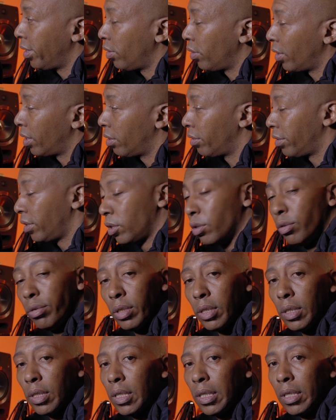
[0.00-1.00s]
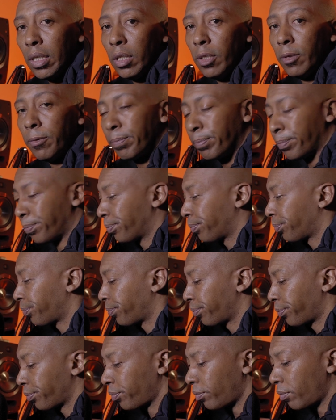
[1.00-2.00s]
you can only do this in
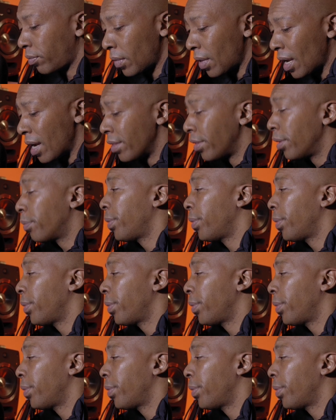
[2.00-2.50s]
the